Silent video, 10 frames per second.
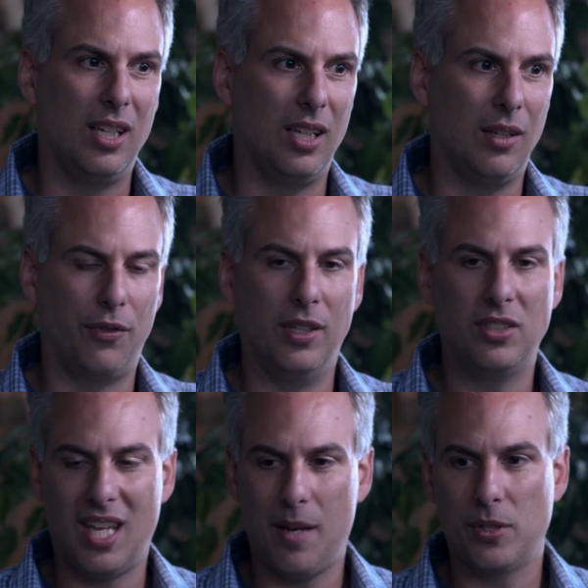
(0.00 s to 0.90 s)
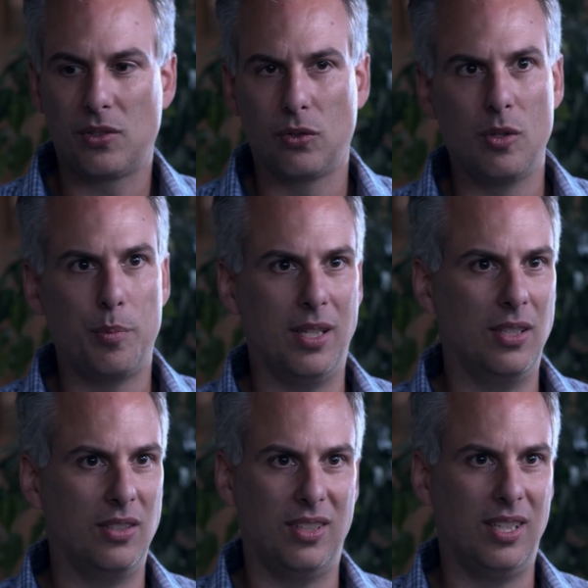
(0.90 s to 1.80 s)
If this campus group
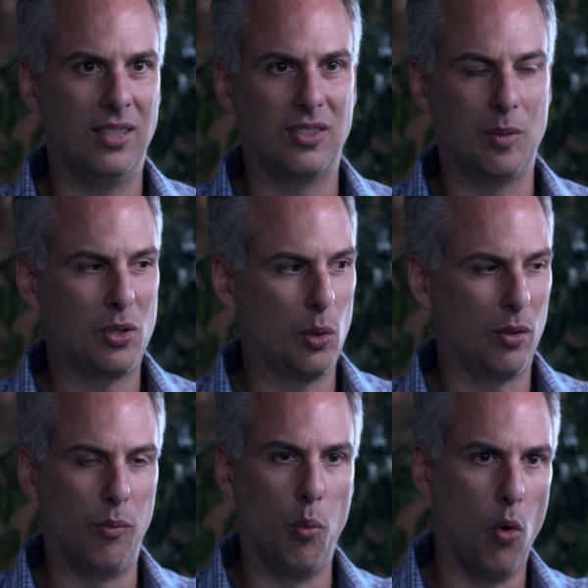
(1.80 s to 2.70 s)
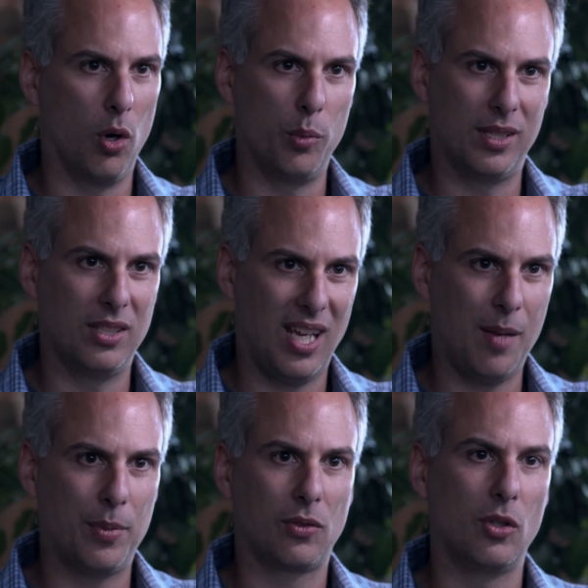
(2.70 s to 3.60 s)
is in some sort of war with this
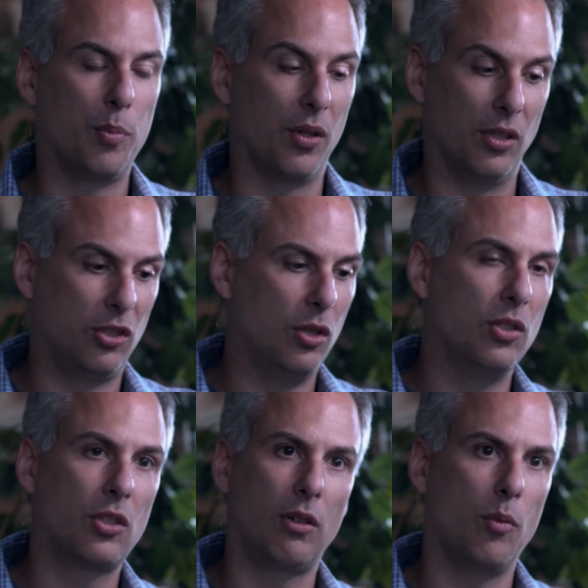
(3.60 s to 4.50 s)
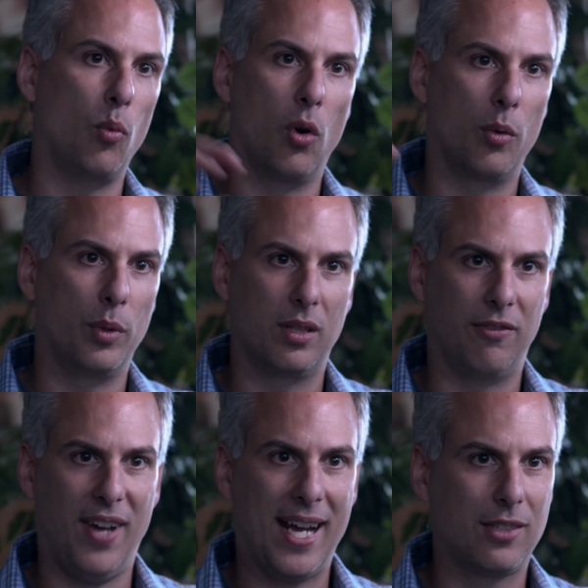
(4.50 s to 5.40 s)
campus group, or the students are at war with the
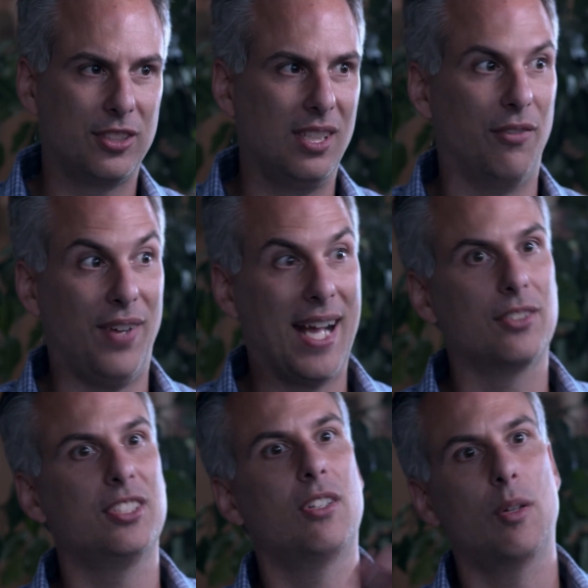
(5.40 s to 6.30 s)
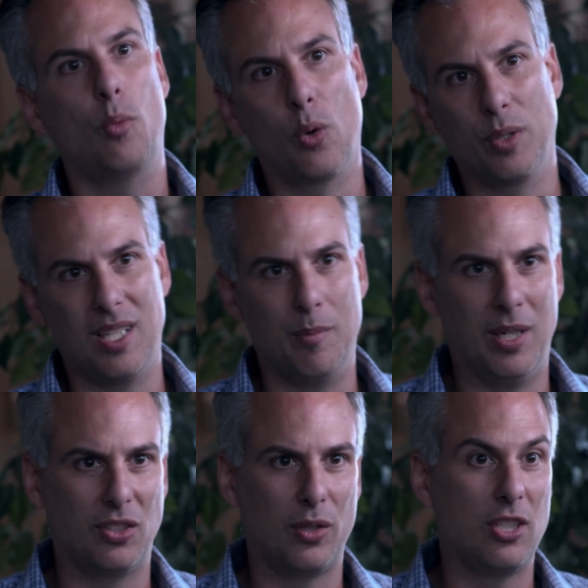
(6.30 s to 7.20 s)
faculty are at war with the
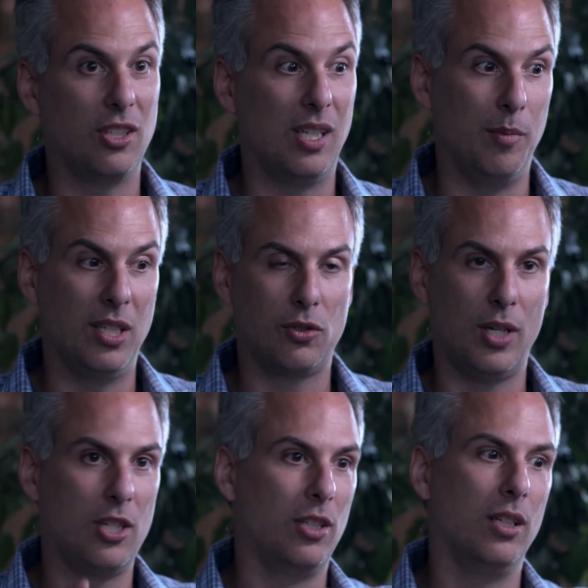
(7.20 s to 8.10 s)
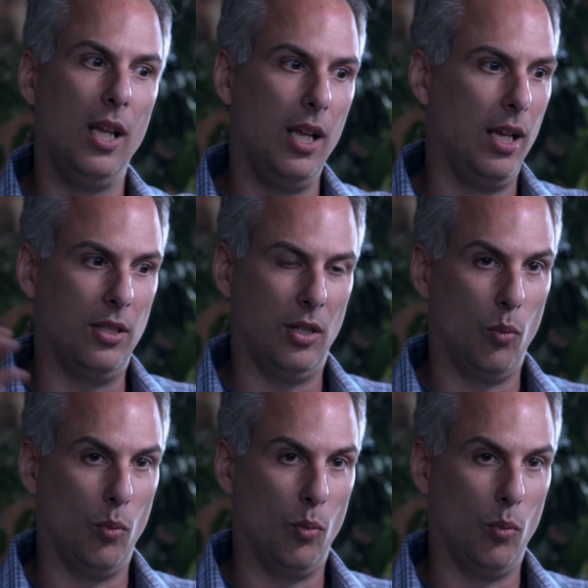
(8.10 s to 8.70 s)
administration is at